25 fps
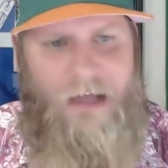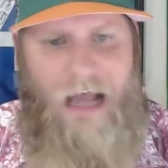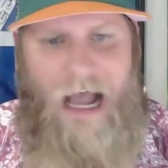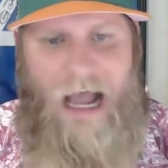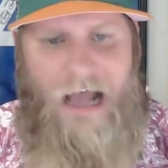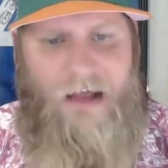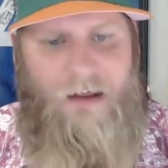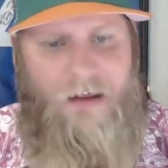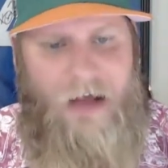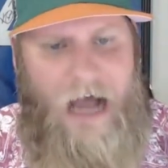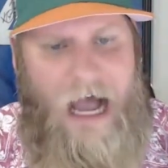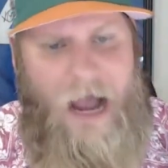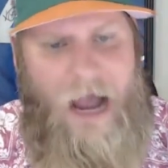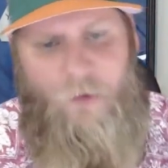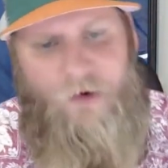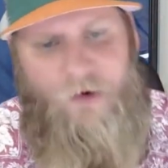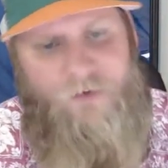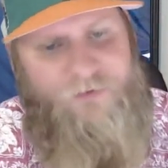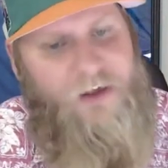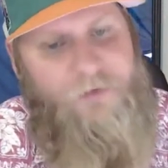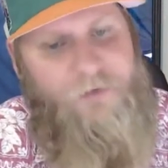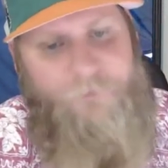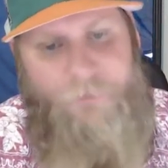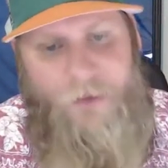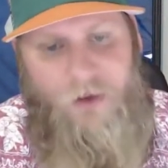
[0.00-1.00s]
I would
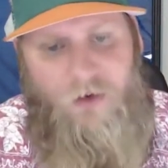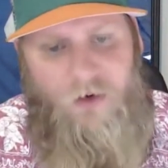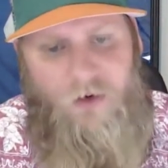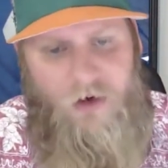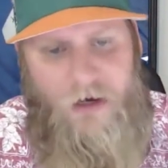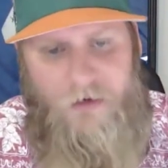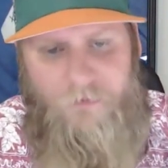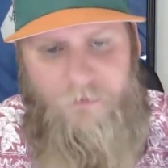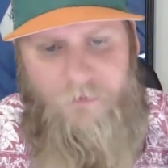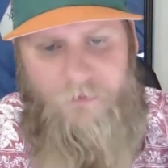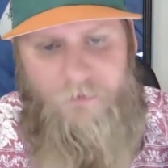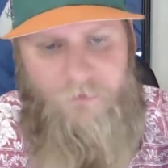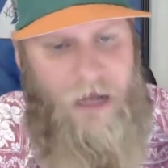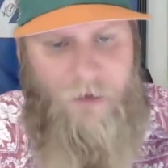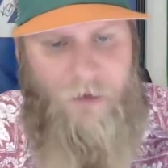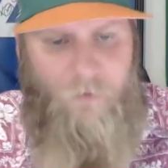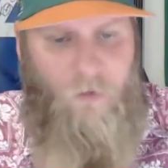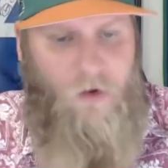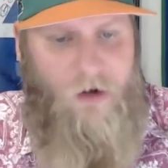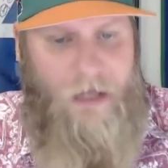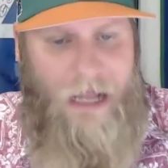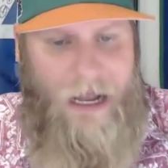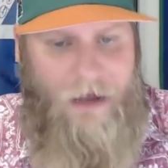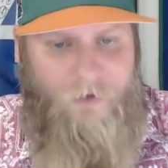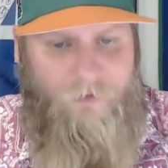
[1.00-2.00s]
have left Miller in. I
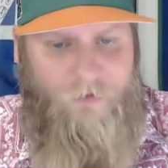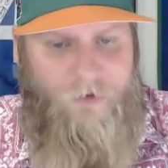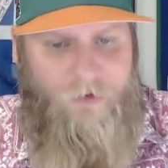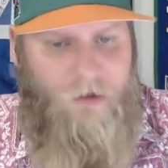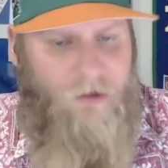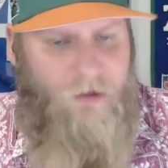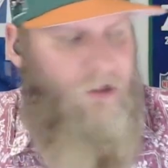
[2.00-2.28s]
would have.